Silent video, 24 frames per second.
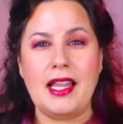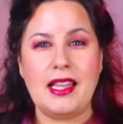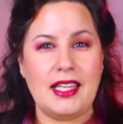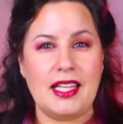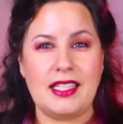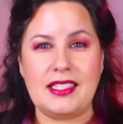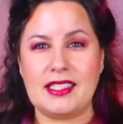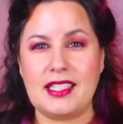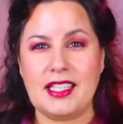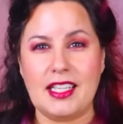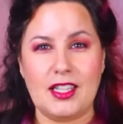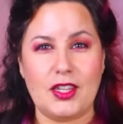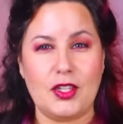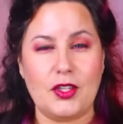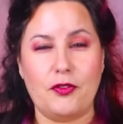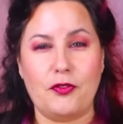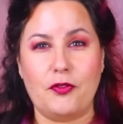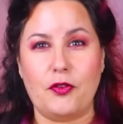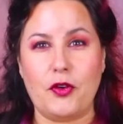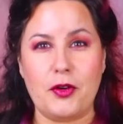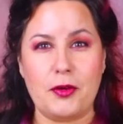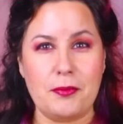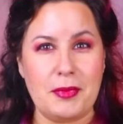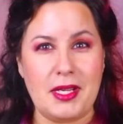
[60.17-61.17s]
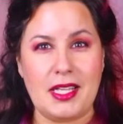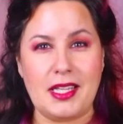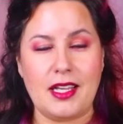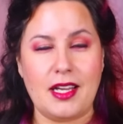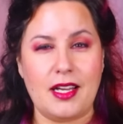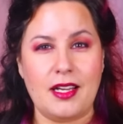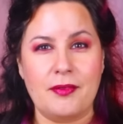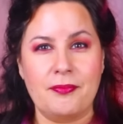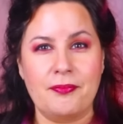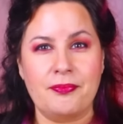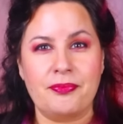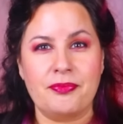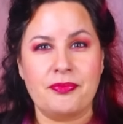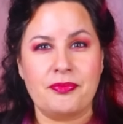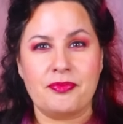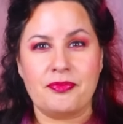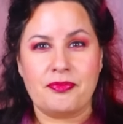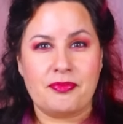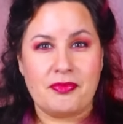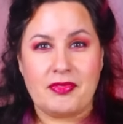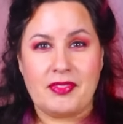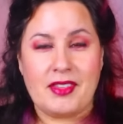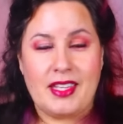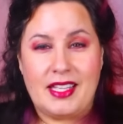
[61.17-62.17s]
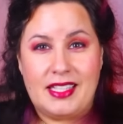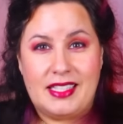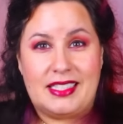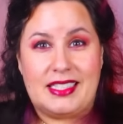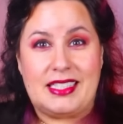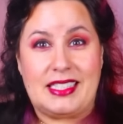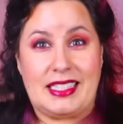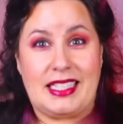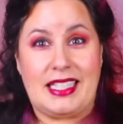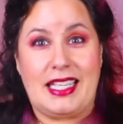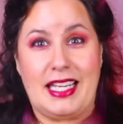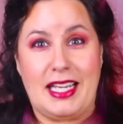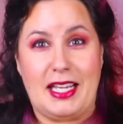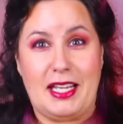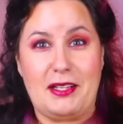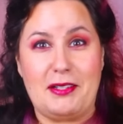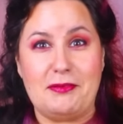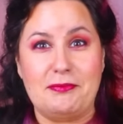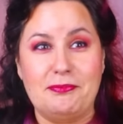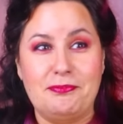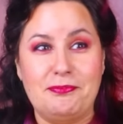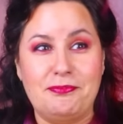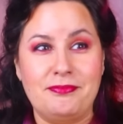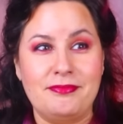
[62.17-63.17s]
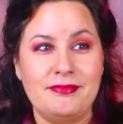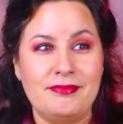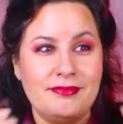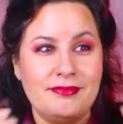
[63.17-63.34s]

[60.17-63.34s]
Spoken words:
let's get the formula scheme,